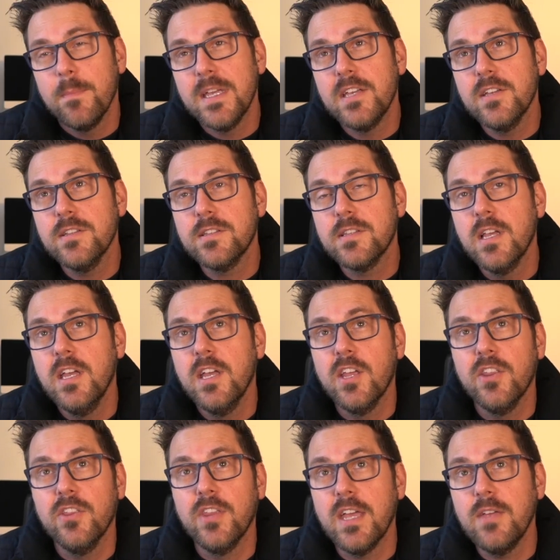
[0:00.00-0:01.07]
because
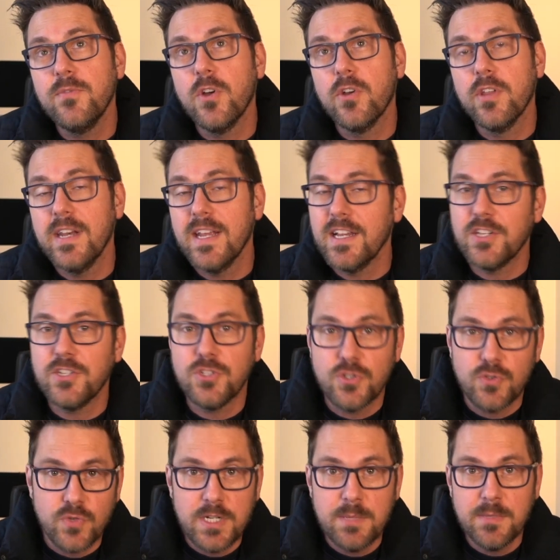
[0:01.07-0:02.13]
they've got an
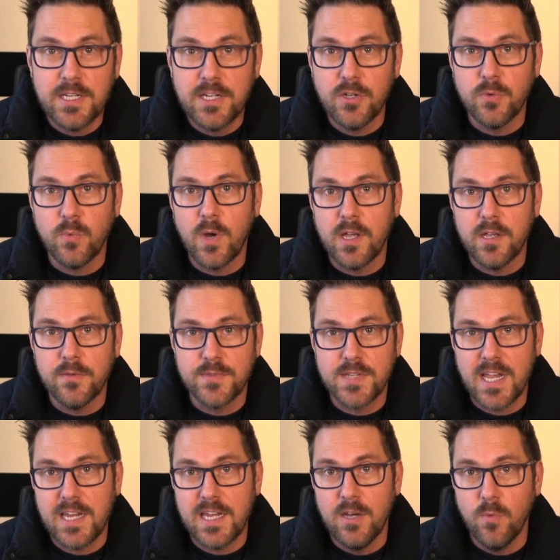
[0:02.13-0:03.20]
extremely good way of
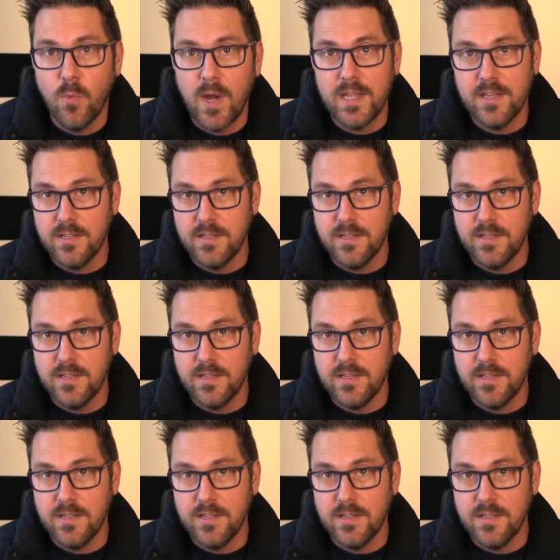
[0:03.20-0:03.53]
taking away